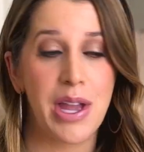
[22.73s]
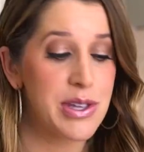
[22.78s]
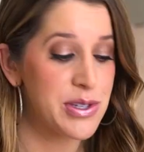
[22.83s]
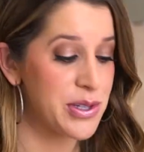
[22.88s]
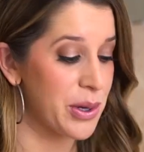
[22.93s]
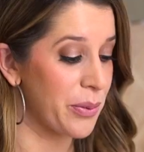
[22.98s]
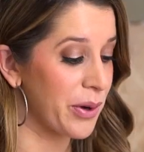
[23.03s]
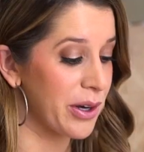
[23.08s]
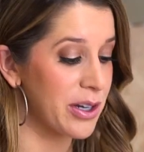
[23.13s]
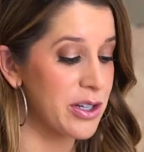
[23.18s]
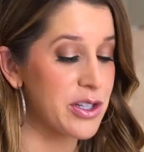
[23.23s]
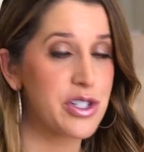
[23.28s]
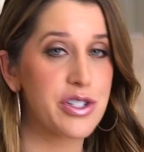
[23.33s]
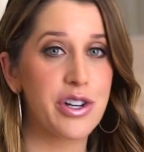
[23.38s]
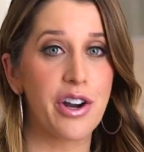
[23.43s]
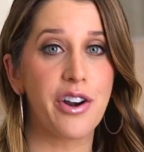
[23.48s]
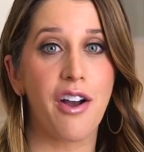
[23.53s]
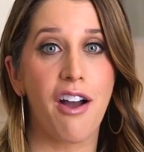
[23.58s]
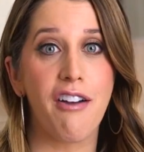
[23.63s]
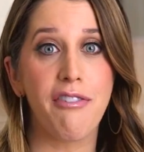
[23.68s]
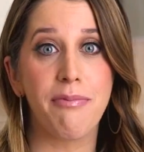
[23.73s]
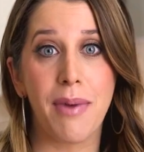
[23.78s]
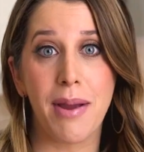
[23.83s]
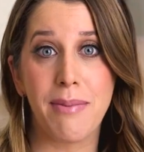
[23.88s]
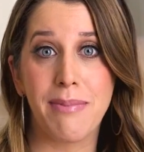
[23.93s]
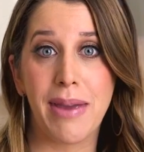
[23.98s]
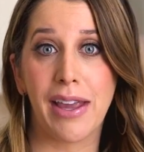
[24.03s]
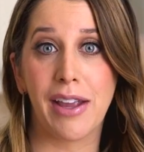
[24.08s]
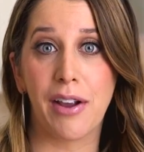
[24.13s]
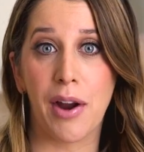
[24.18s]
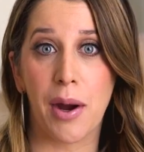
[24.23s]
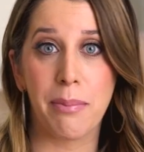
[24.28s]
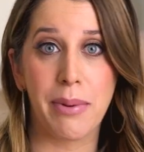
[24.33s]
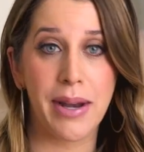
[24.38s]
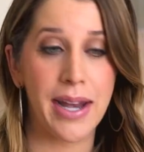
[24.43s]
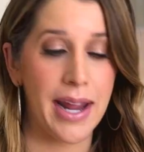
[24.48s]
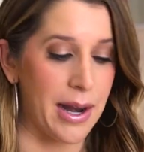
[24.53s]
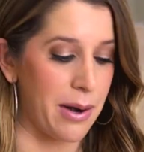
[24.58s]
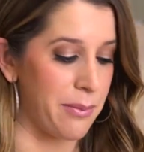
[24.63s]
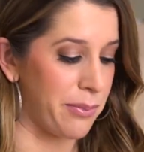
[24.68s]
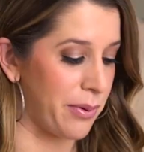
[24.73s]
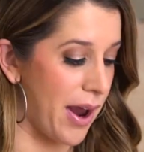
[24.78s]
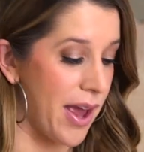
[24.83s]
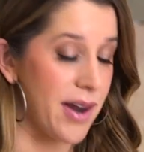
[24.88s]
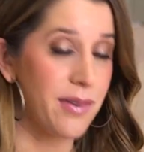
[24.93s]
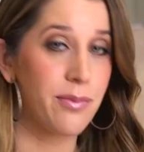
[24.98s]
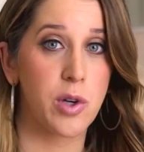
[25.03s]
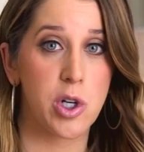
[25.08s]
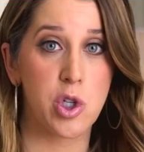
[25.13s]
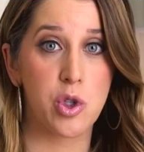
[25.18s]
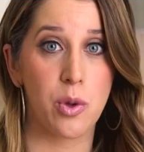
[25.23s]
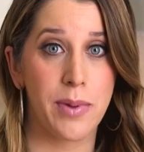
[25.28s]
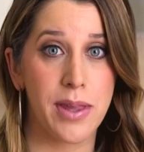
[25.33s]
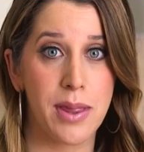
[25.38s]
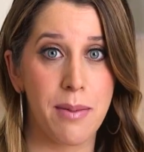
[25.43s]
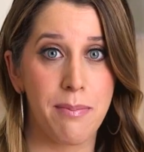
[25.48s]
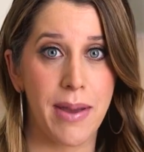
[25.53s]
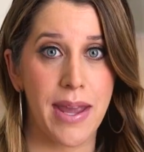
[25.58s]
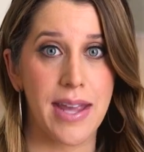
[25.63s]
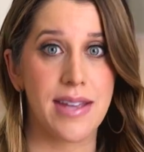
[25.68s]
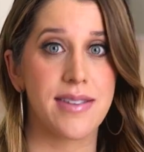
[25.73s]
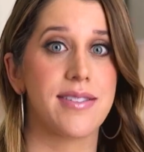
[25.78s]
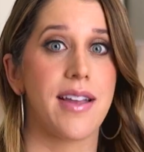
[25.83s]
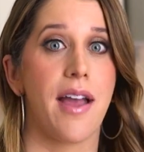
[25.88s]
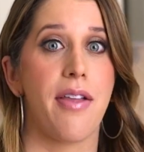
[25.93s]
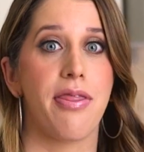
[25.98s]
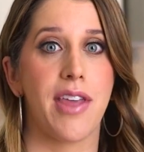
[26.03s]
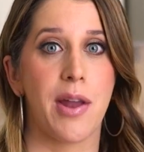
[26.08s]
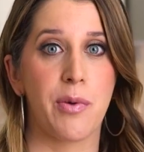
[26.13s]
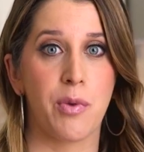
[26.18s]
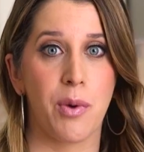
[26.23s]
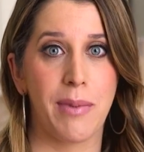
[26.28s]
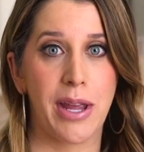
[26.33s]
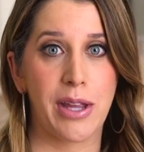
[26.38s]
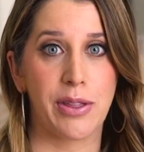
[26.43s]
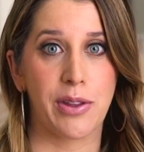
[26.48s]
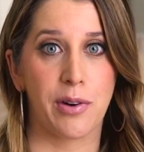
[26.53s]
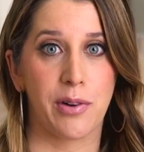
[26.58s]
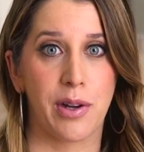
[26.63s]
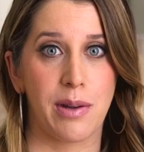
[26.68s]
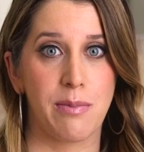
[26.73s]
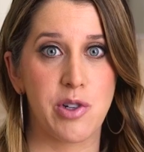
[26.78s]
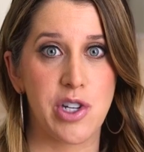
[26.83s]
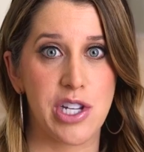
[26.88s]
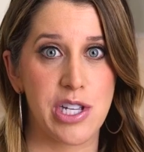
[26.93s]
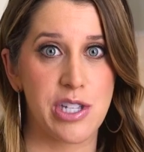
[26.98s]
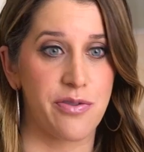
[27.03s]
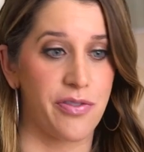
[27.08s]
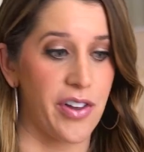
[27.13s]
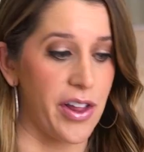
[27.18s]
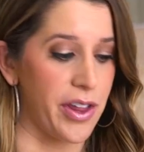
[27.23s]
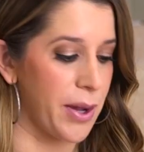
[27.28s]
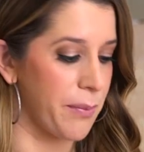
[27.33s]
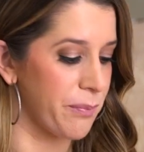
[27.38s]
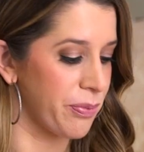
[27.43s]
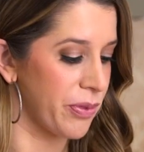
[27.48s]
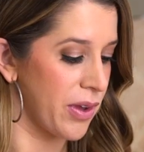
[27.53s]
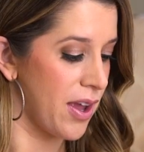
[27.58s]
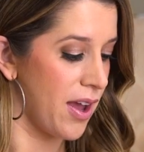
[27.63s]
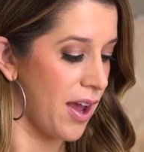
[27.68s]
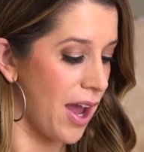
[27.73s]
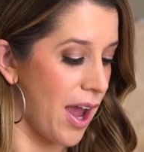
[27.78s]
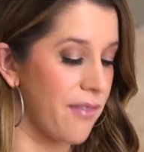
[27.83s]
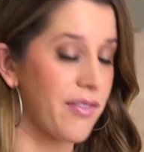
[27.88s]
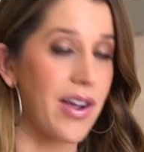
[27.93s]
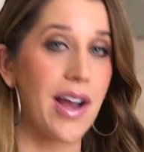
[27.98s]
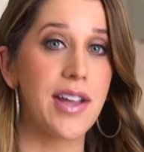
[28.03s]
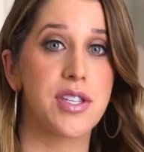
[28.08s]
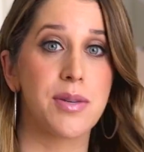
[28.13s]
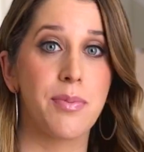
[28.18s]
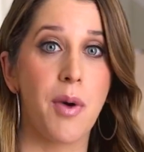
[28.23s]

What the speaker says: So we're gonna start off by making our banana bread, which will be the base, and then we'll make the cream cheese filling. I've got